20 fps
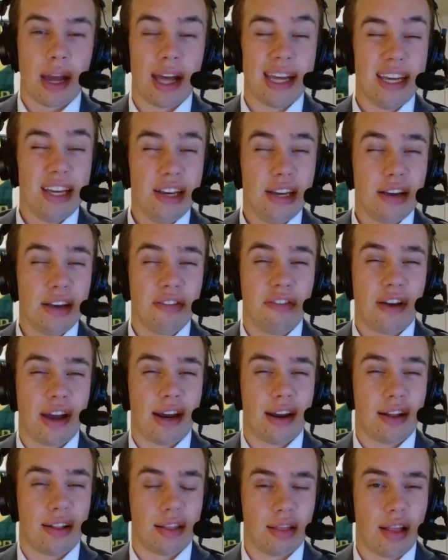I think you can
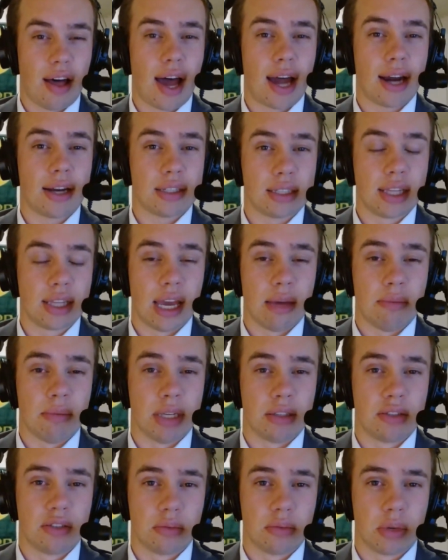find a lot of
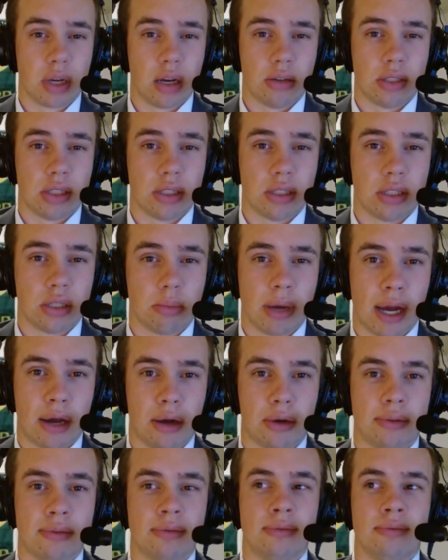statements from coaches
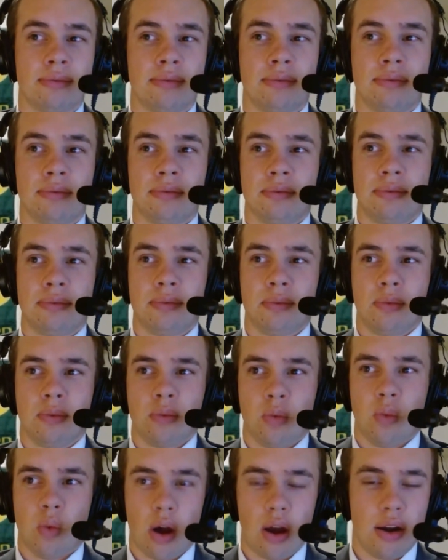about
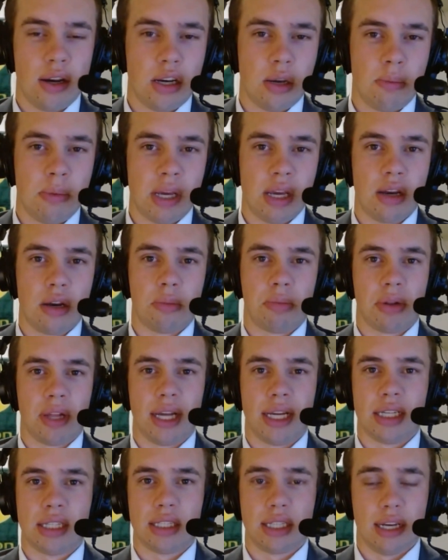wanting to be at a
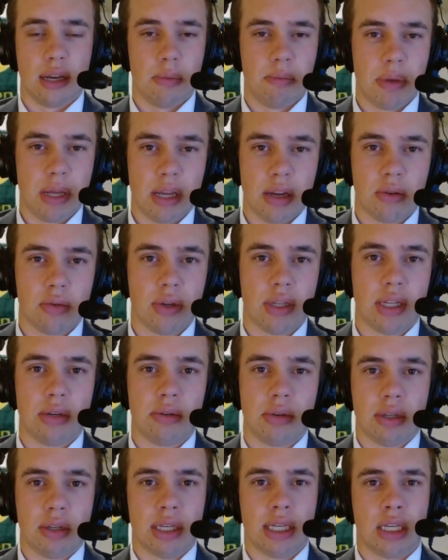place and it being really,
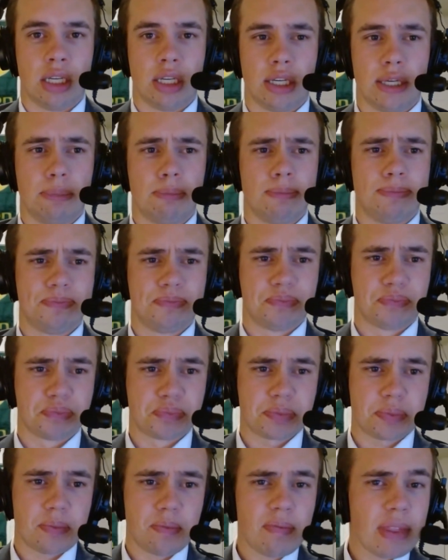really good.
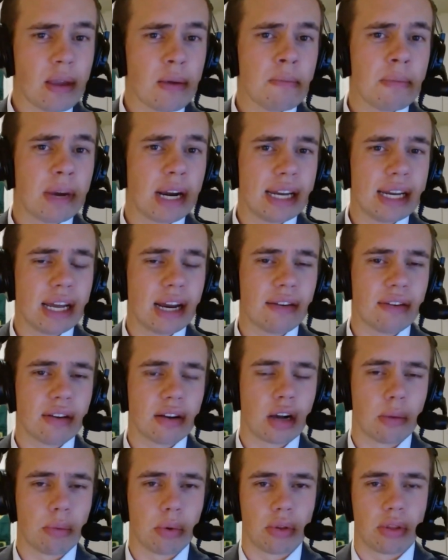But I did have a
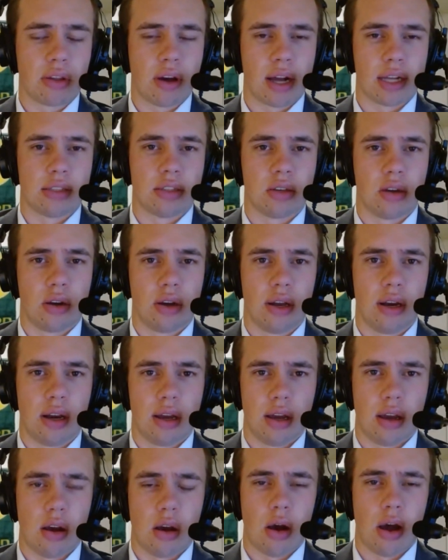couple thoughts on
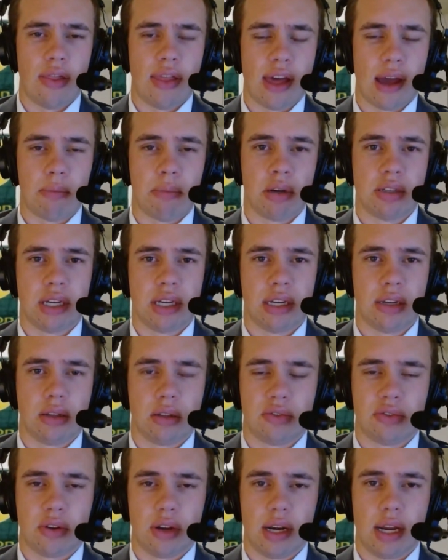that
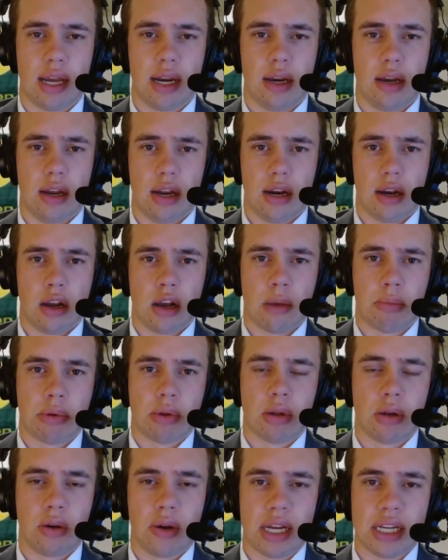particular front and a
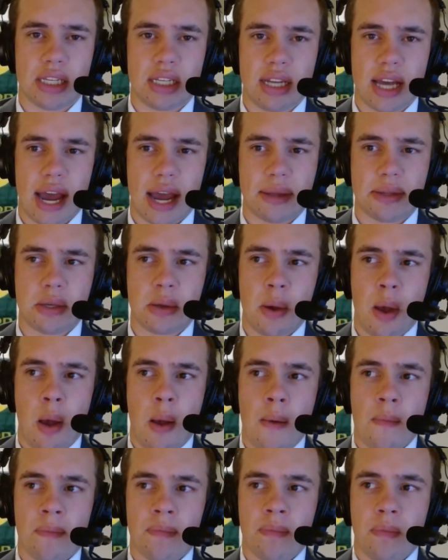couple of great stats.
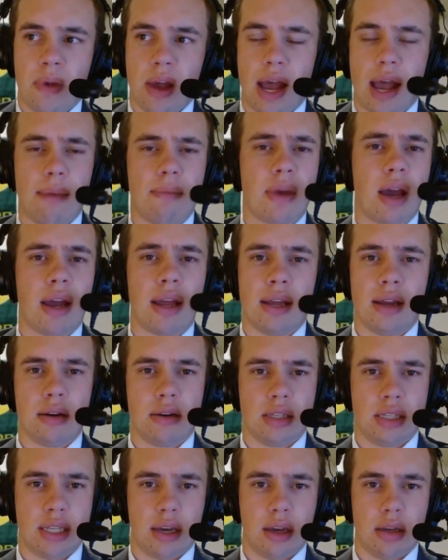I'm not here
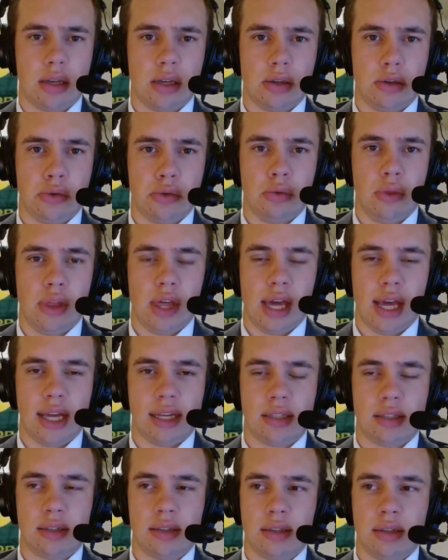to tell you
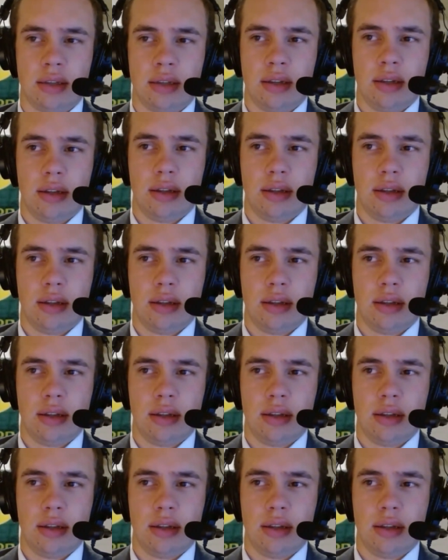that